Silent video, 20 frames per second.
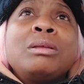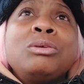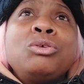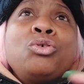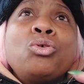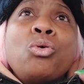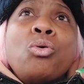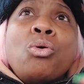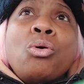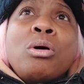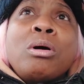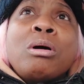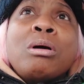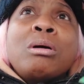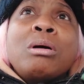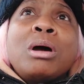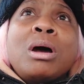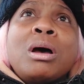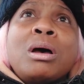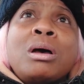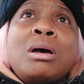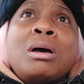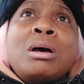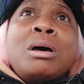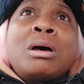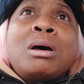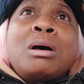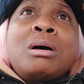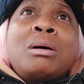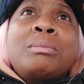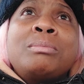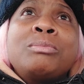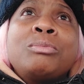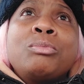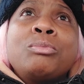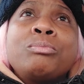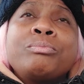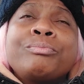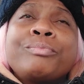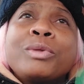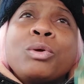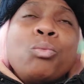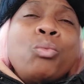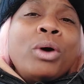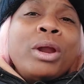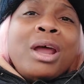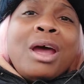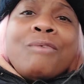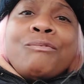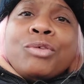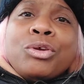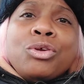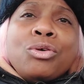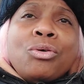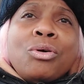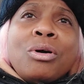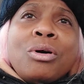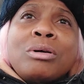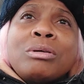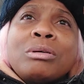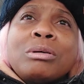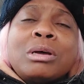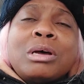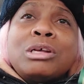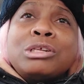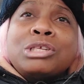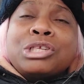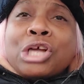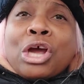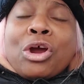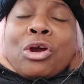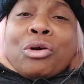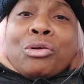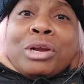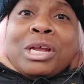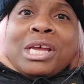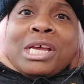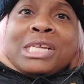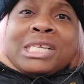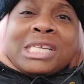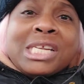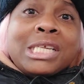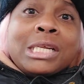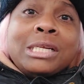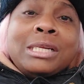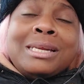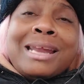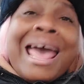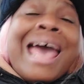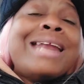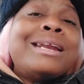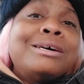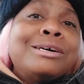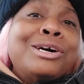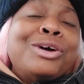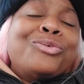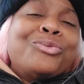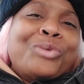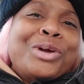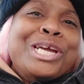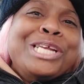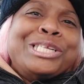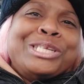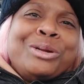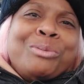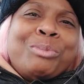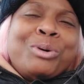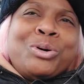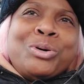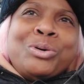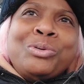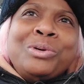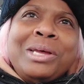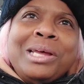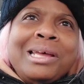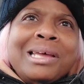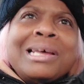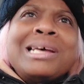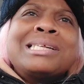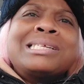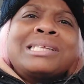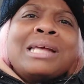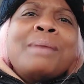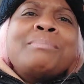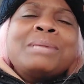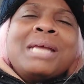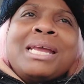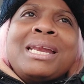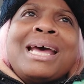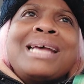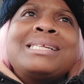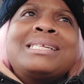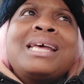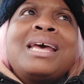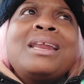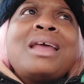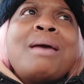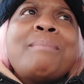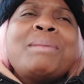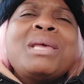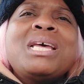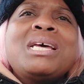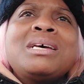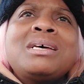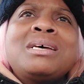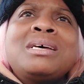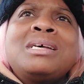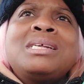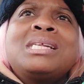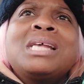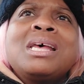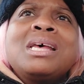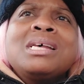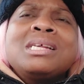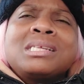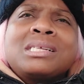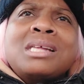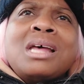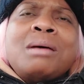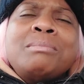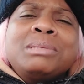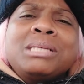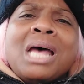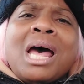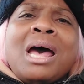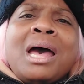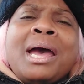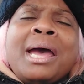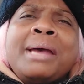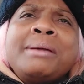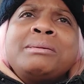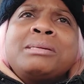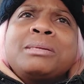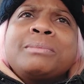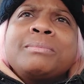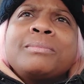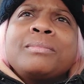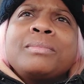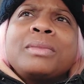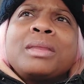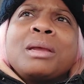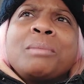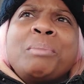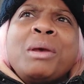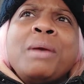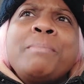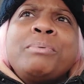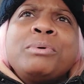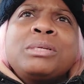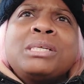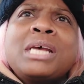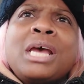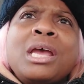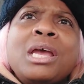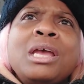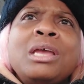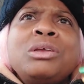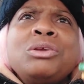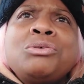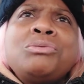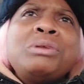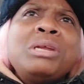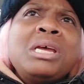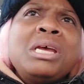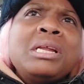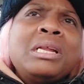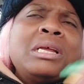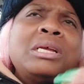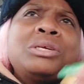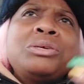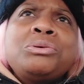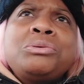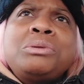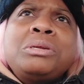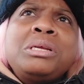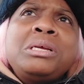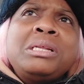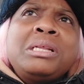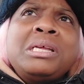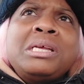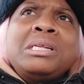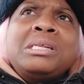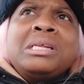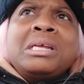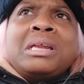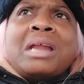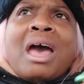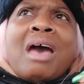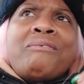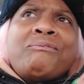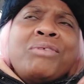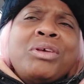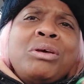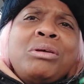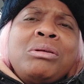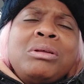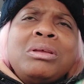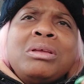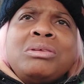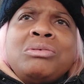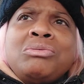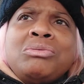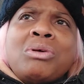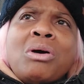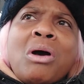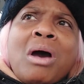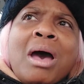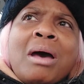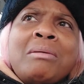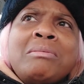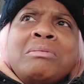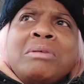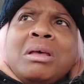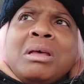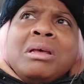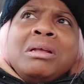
your um whatever your concern is is not unreasonable, because some and I say that because sometimes people say you did this, you did this, and I feel you know I